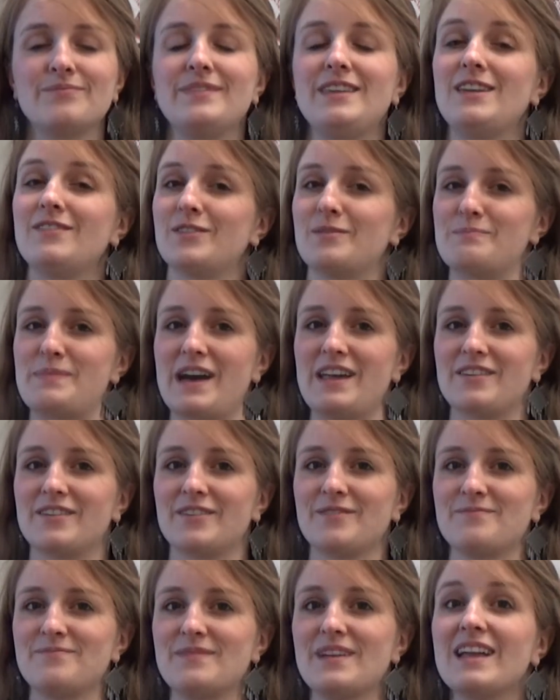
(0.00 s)
Even
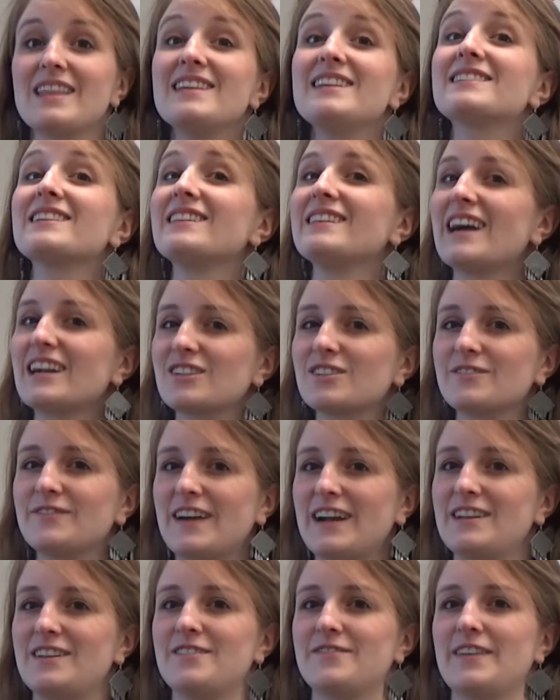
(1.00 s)
better, these
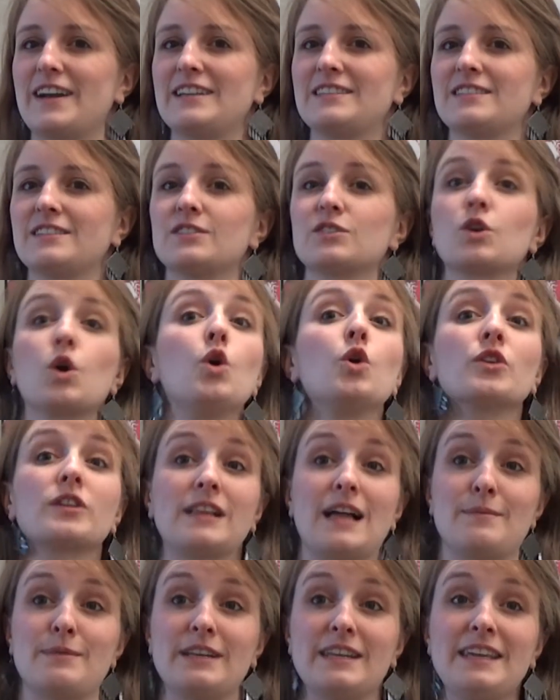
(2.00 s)
electrified devices, cold
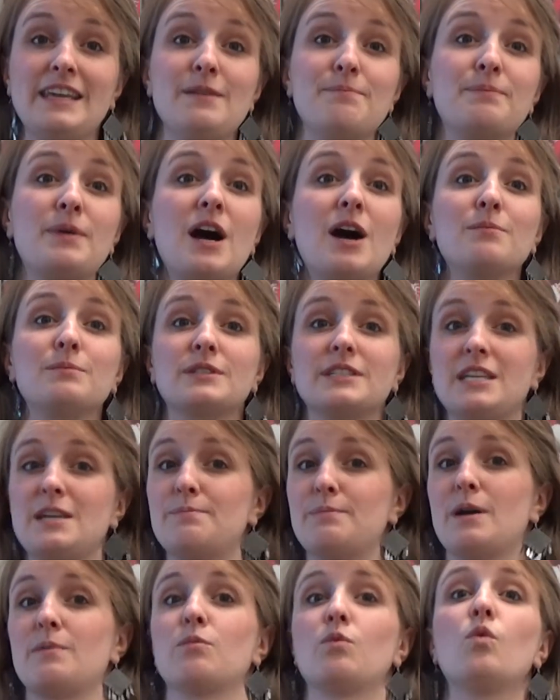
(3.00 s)
climate heat pumps,
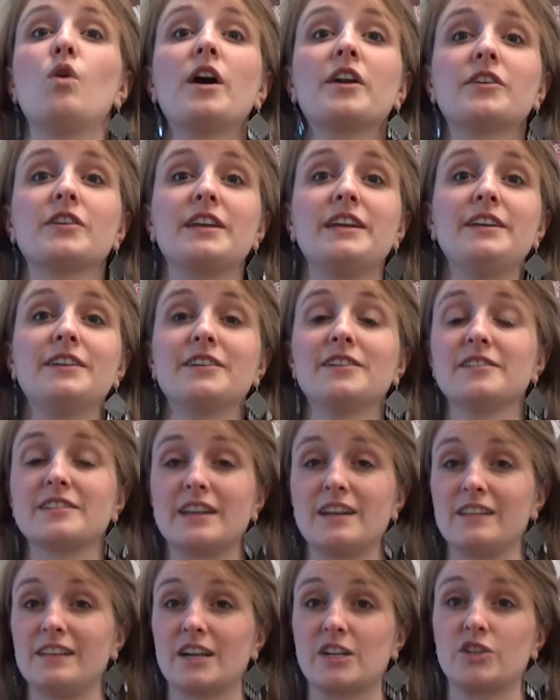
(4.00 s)
heat pump water heaters,
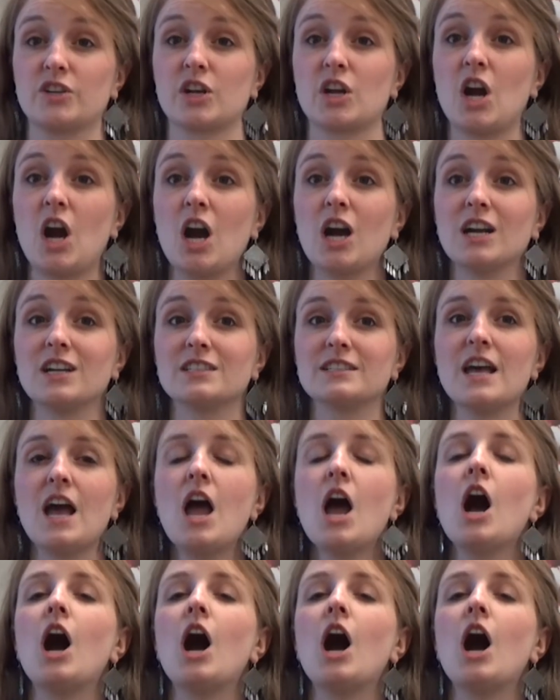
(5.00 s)
and electric cars,